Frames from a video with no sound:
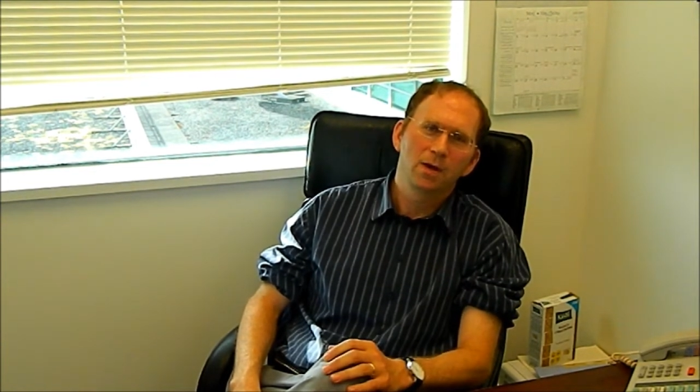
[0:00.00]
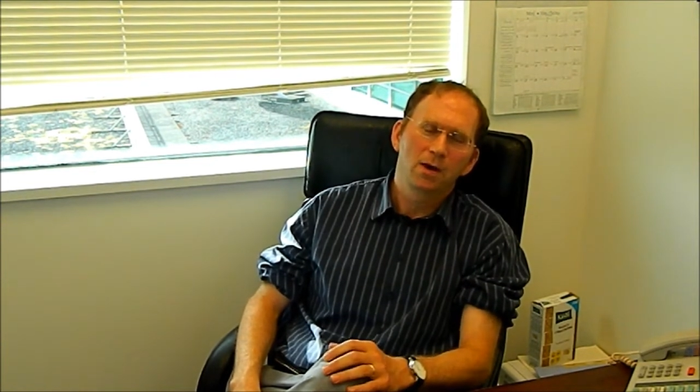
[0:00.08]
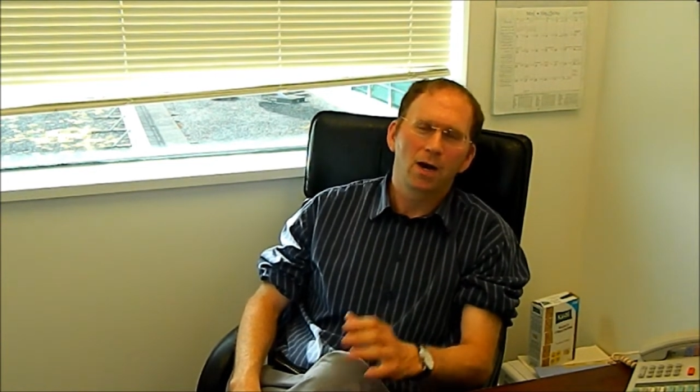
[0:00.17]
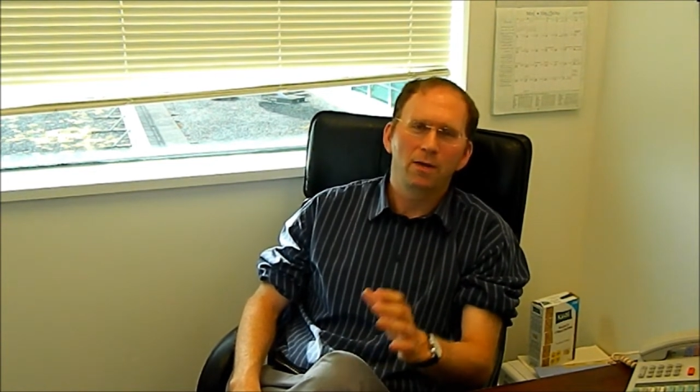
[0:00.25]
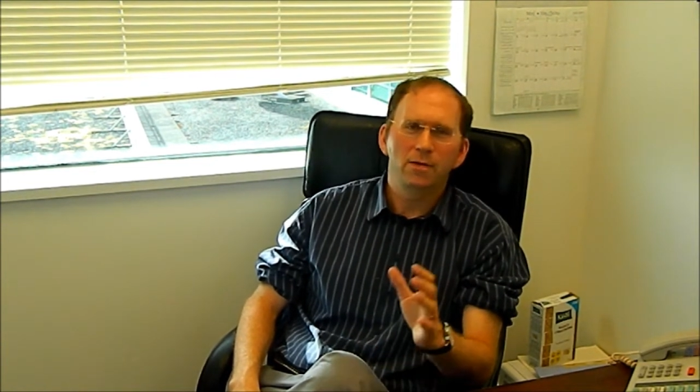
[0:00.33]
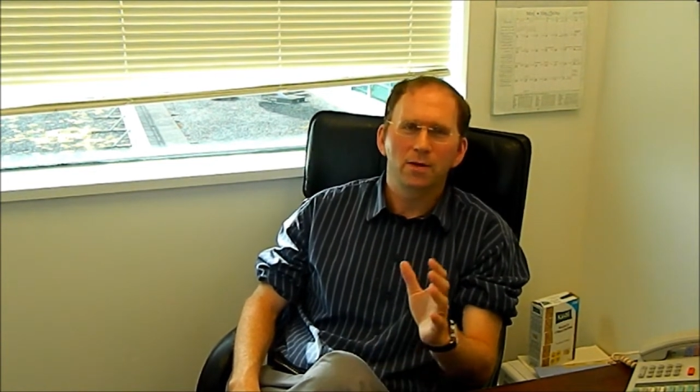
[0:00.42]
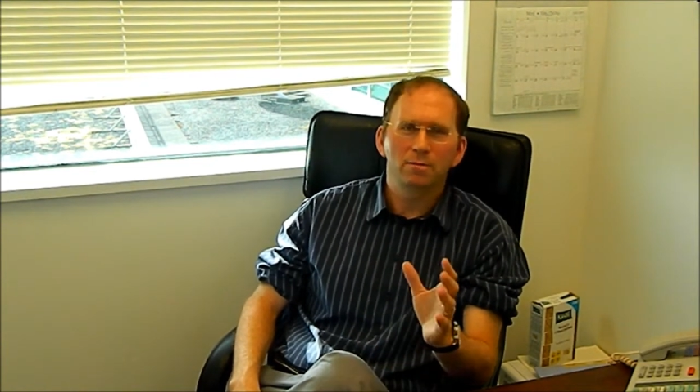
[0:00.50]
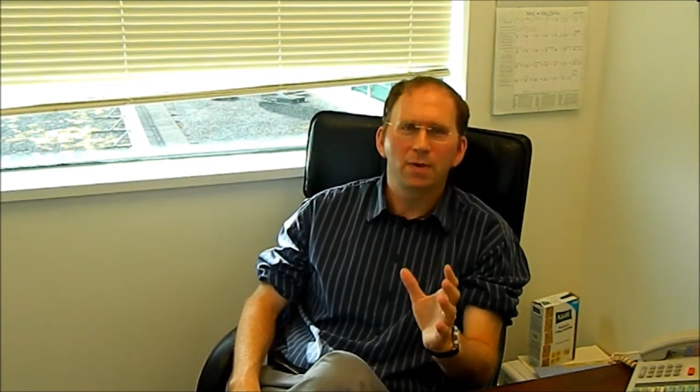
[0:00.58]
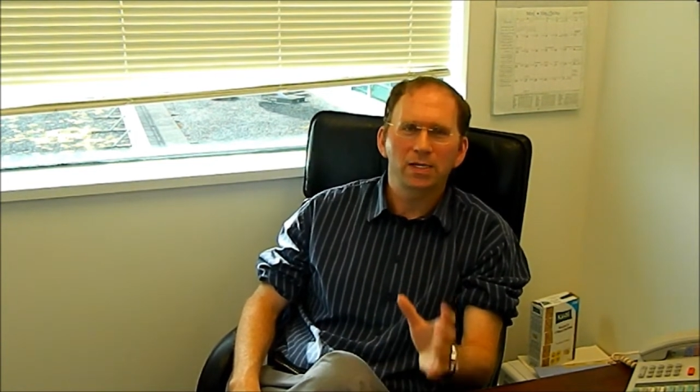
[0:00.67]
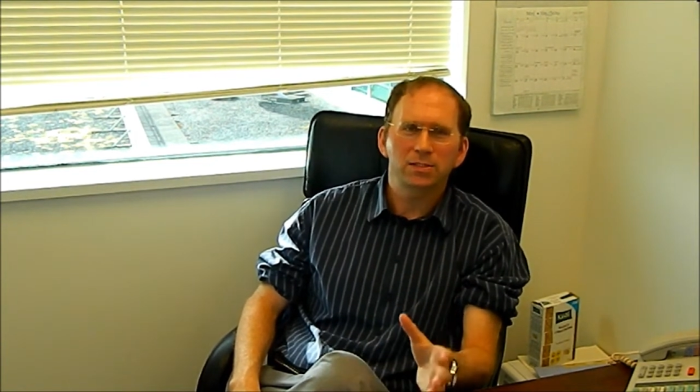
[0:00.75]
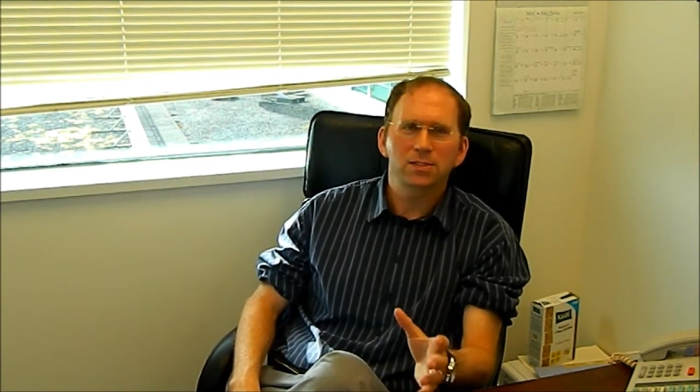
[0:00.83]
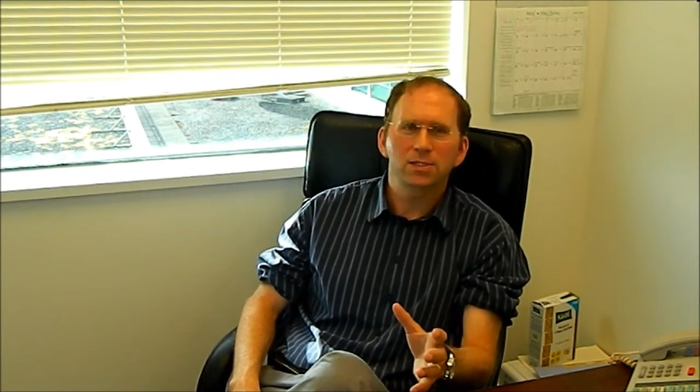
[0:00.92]
on their
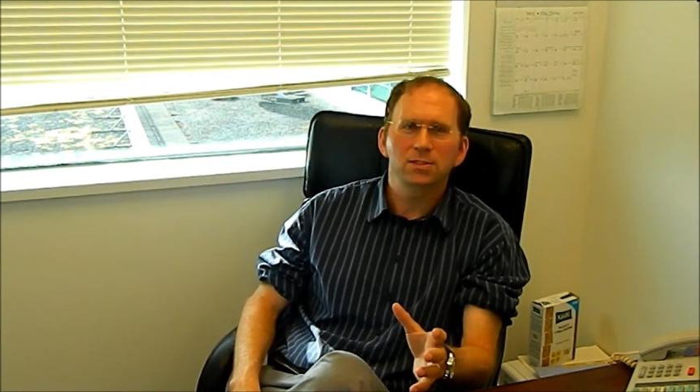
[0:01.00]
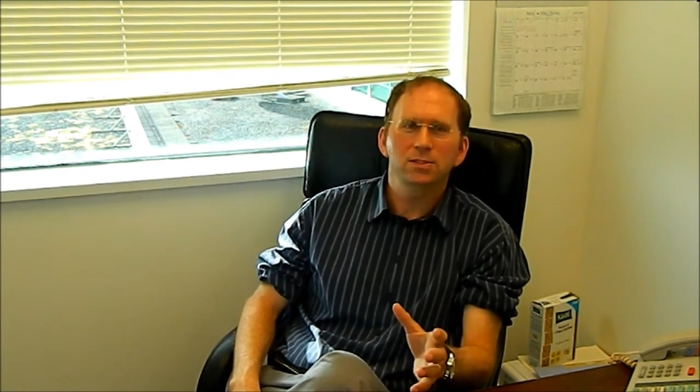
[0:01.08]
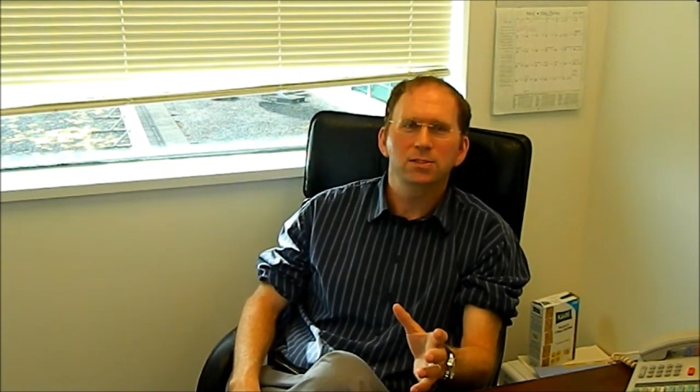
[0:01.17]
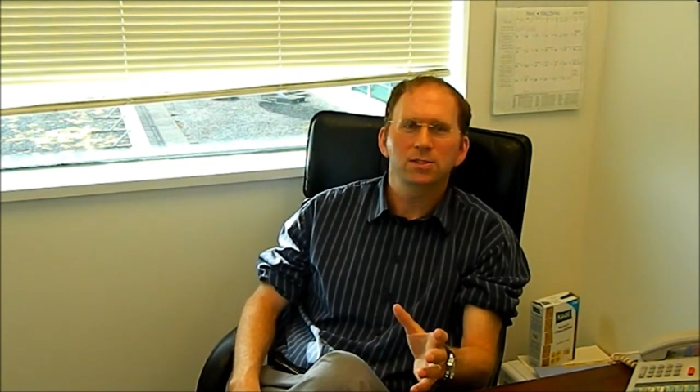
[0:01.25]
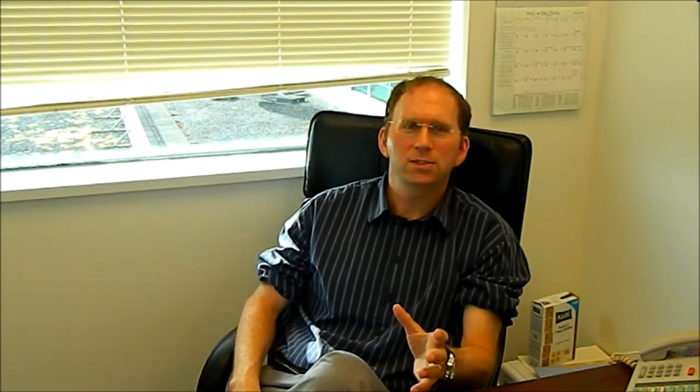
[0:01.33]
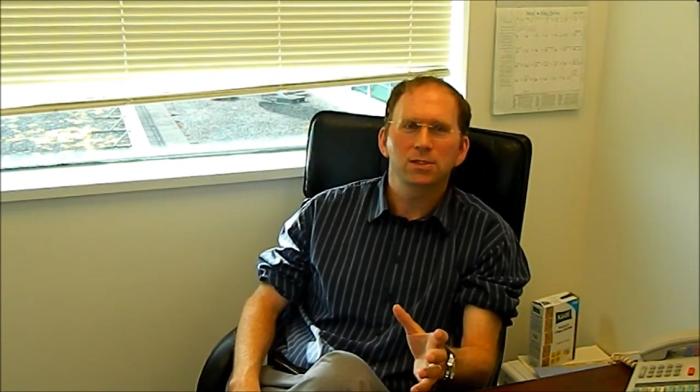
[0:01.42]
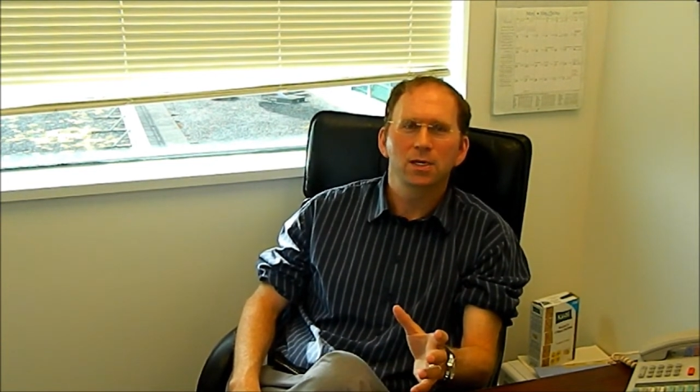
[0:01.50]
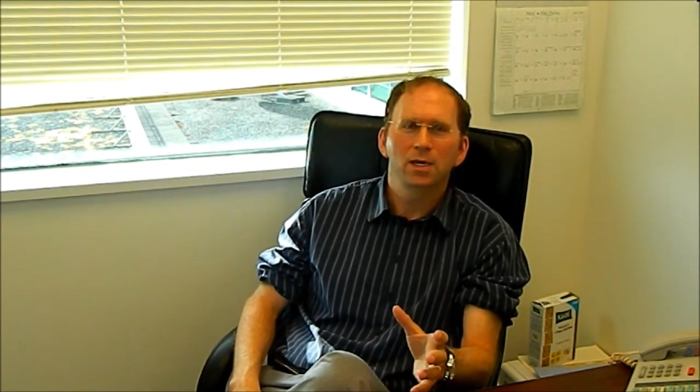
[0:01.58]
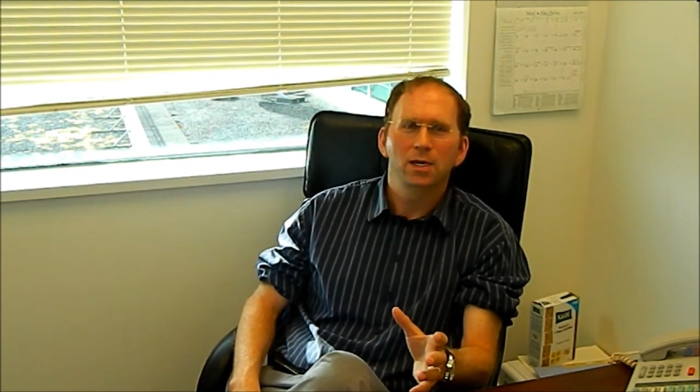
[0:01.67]
buses